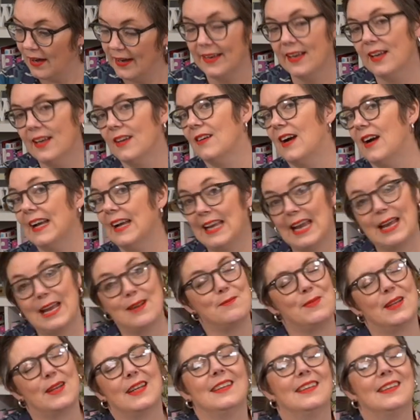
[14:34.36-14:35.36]
I know. I
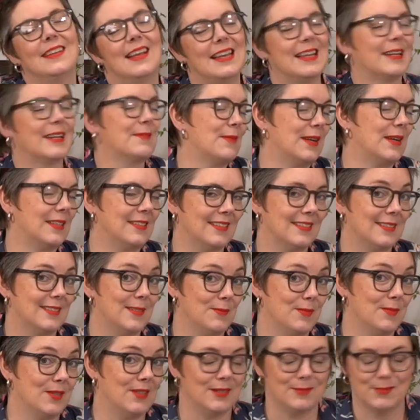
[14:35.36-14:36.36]
can be enigmatic
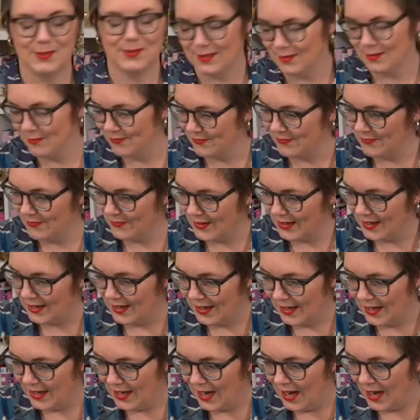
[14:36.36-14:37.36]
sometimes.
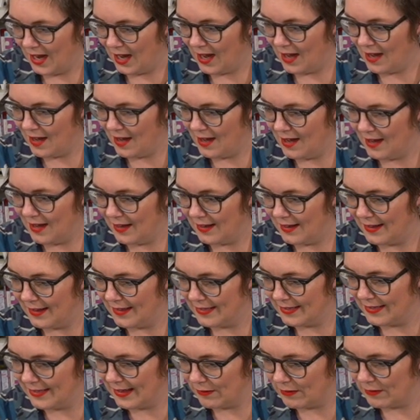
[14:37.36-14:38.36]

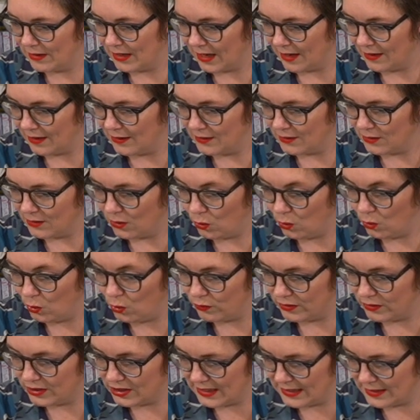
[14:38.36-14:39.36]
There we go.
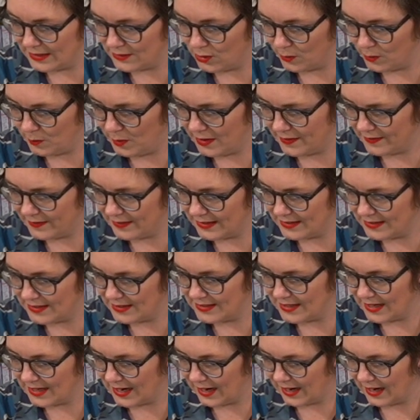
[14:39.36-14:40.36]
Oh, Roisin, it's your birthday
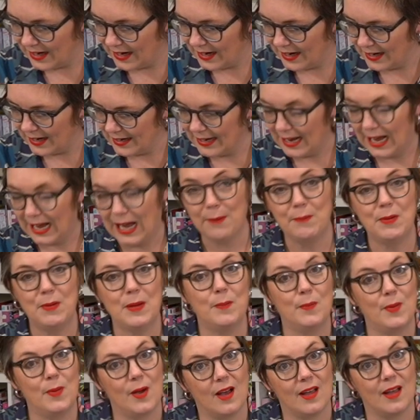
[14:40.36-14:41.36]
today.
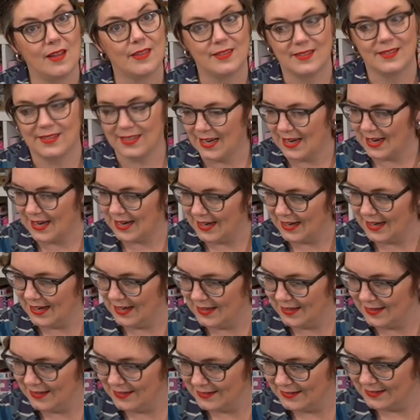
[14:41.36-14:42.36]
Happy
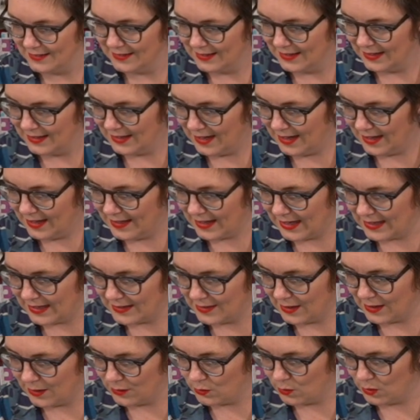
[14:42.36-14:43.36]
birthday.
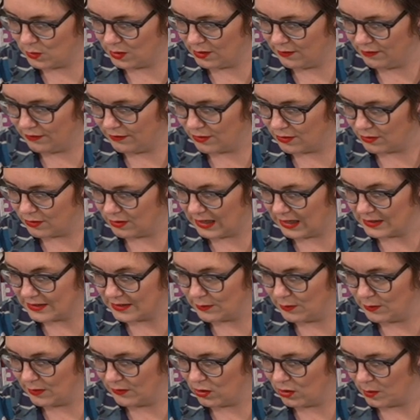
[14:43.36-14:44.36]
That sounds wonderful.
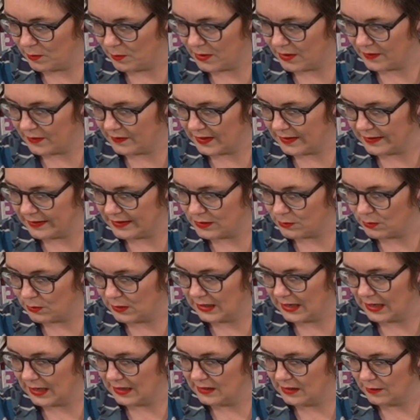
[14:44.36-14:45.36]
Actually, we've got a birthday this
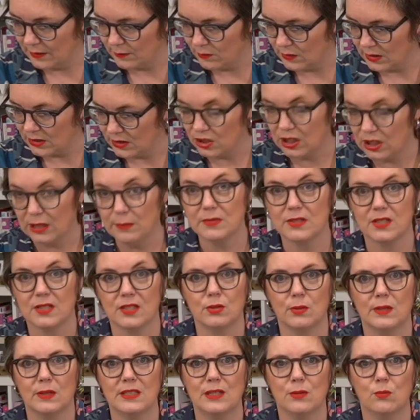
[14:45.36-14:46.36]
weekend, haven't we? Seamus
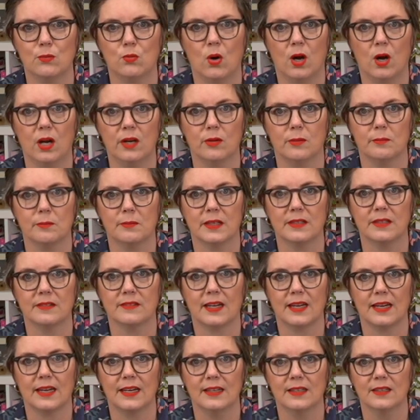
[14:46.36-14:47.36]
is 21 on
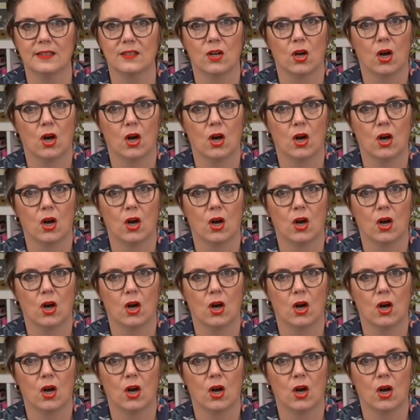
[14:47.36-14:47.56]
Monday.